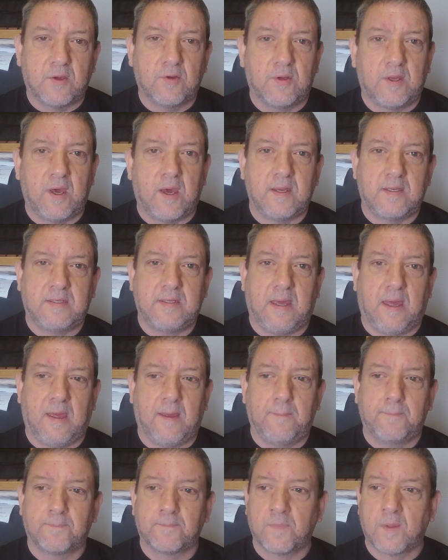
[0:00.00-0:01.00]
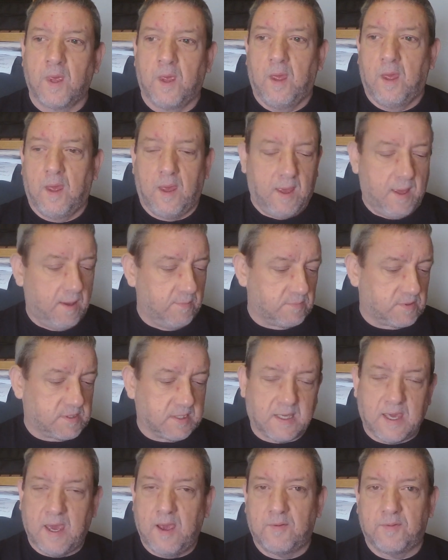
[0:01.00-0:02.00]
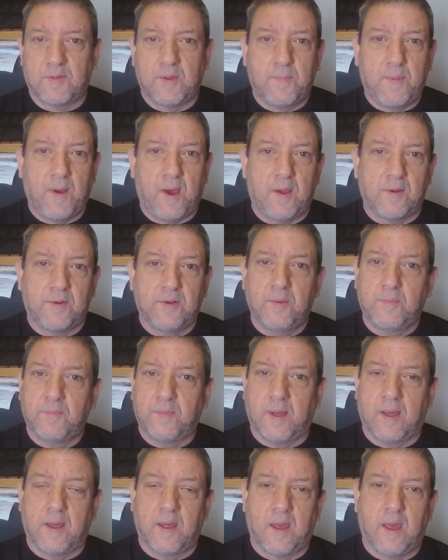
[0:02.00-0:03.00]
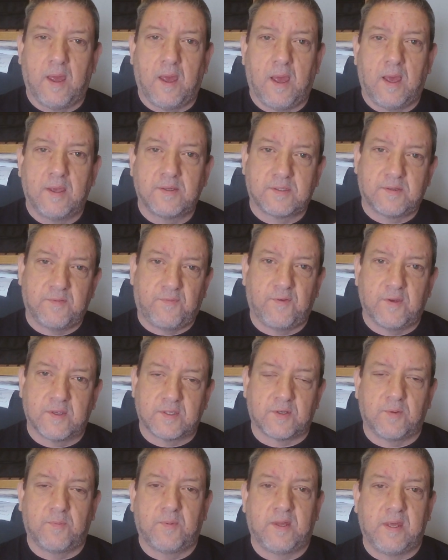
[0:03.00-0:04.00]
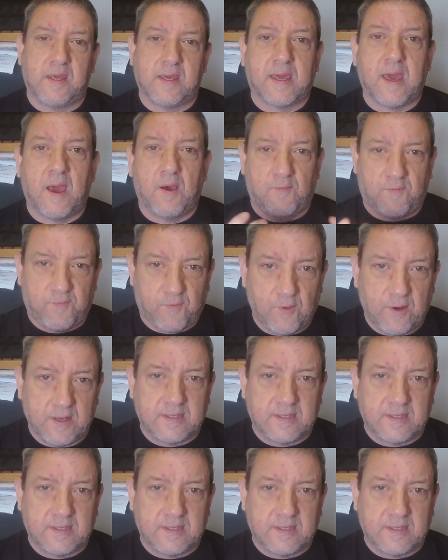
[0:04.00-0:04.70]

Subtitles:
good idea to count the bar number as the first number that you count. For